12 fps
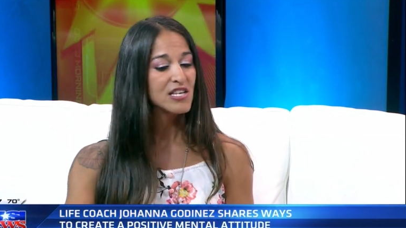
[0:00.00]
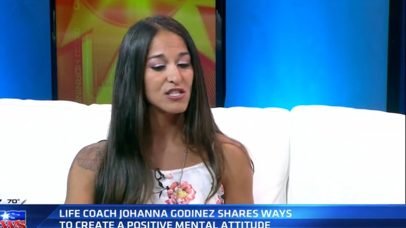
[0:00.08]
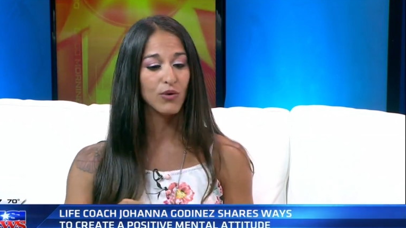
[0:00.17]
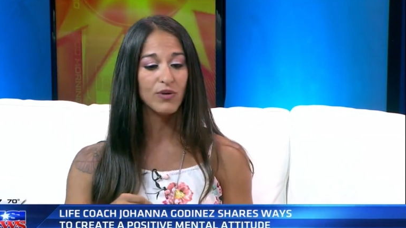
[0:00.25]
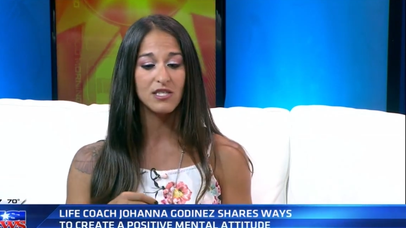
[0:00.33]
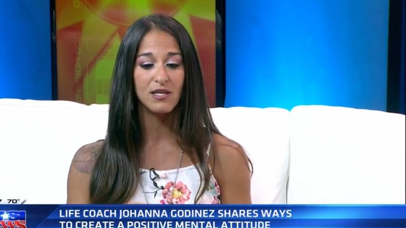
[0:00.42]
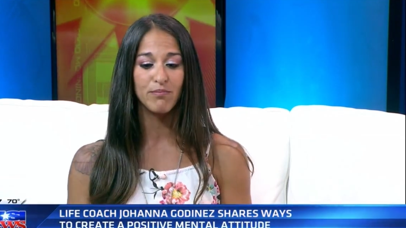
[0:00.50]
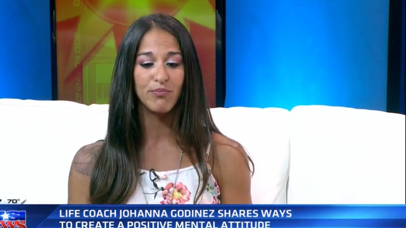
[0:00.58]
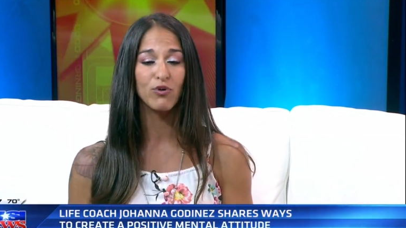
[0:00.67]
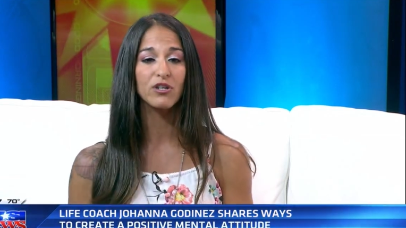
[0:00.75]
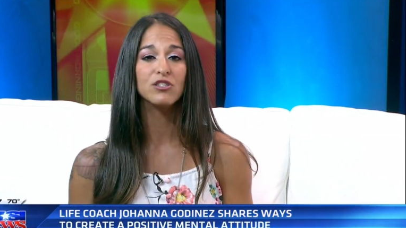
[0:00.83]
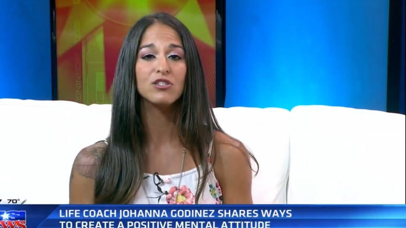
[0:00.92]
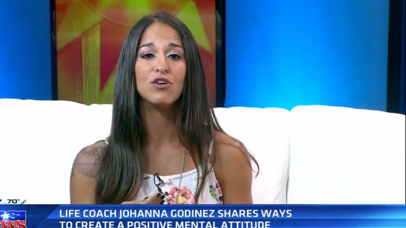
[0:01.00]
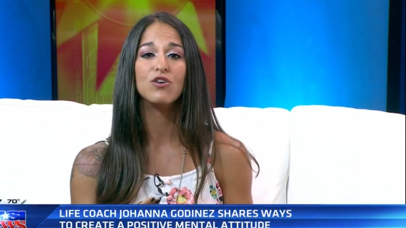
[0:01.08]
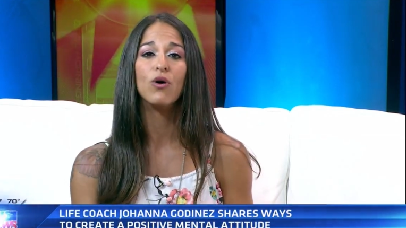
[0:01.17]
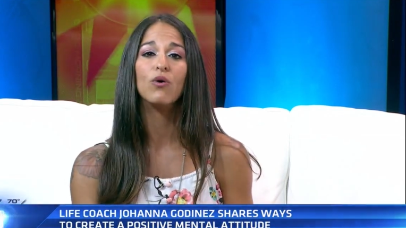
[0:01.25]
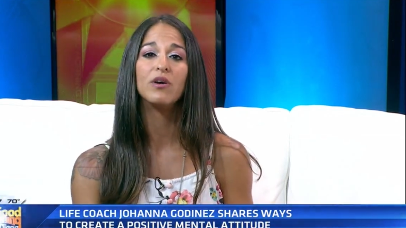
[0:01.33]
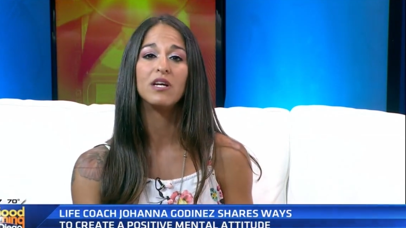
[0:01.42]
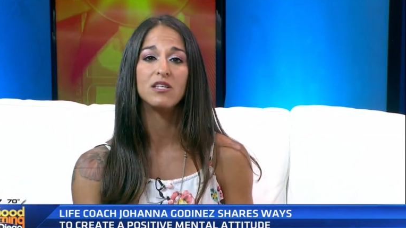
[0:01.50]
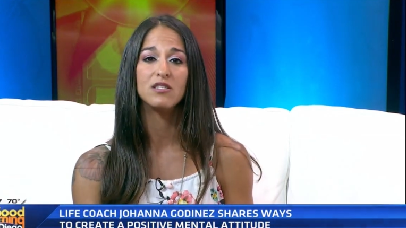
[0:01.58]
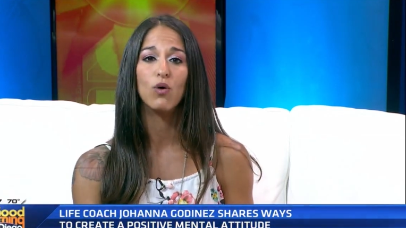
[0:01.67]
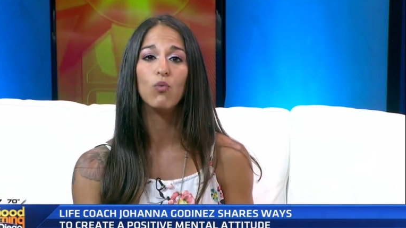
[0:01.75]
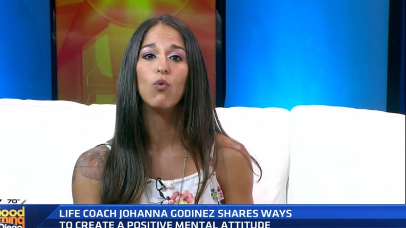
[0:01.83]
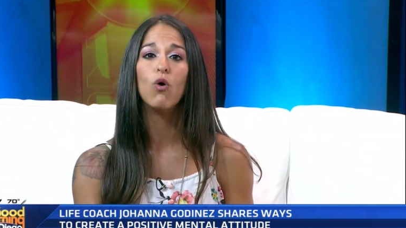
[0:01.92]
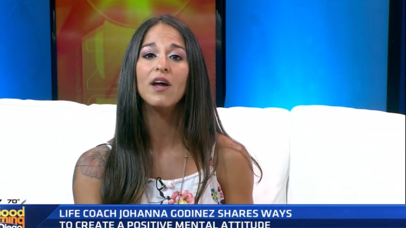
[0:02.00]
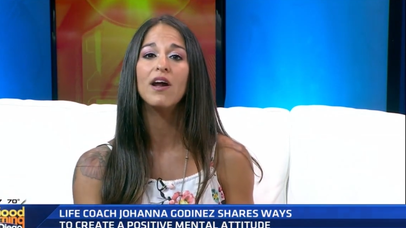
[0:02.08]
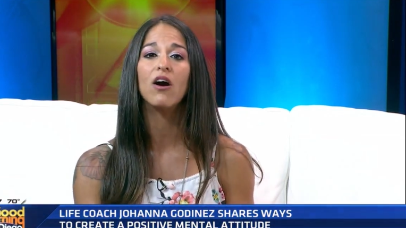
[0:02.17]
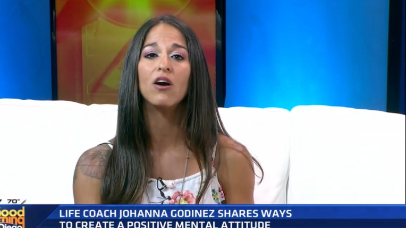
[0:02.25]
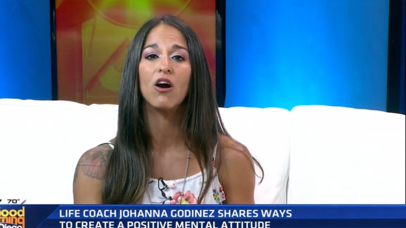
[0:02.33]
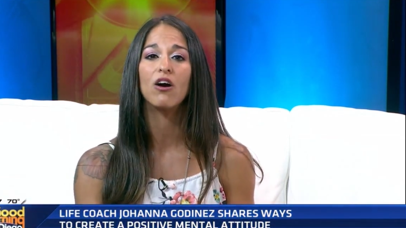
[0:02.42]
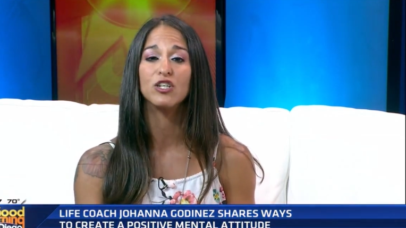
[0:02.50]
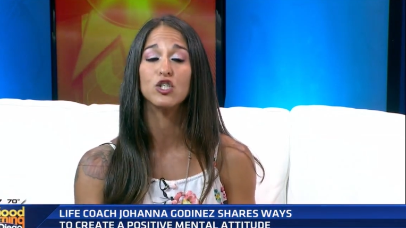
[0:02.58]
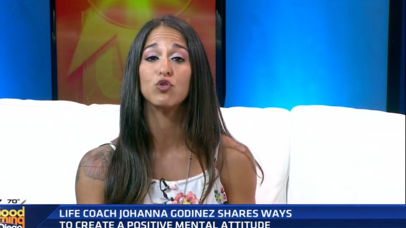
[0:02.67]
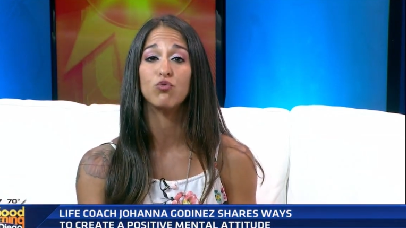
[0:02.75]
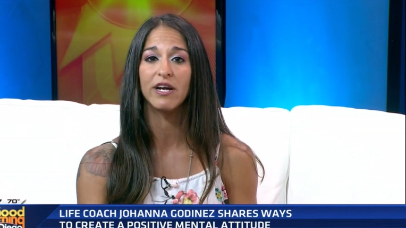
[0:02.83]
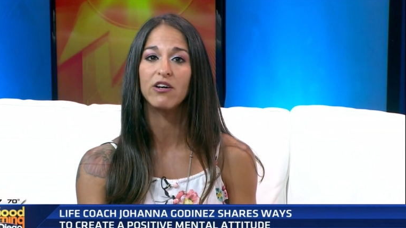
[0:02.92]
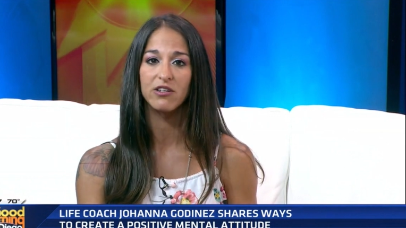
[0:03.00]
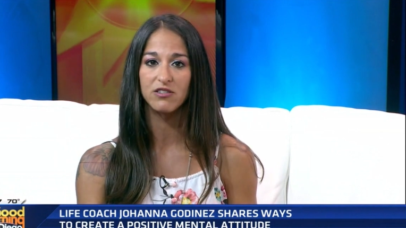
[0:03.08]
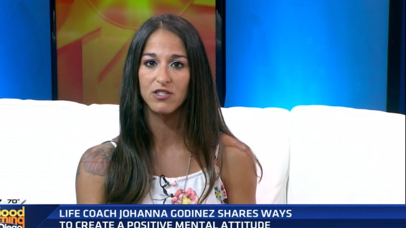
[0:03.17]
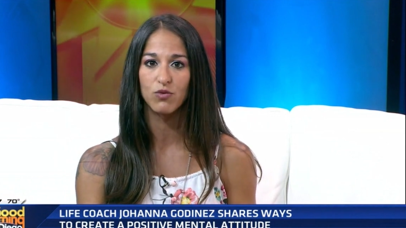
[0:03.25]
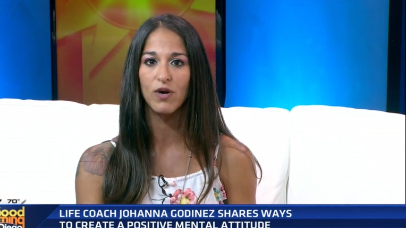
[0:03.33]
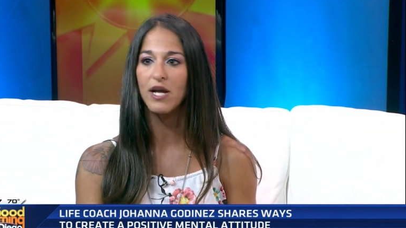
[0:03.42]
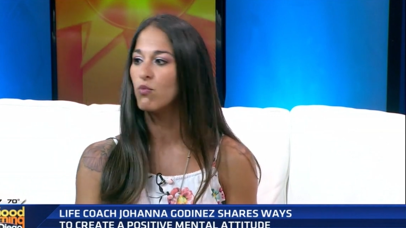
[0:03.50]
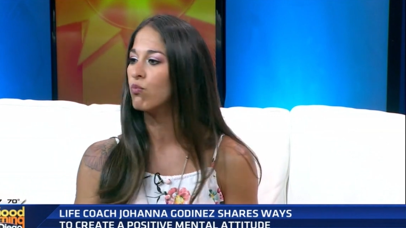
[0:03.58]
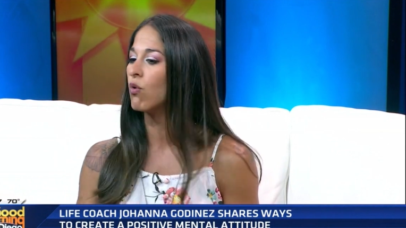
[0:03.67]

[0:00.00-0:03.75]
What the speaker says: So it's important to notice, what are our triggers, right?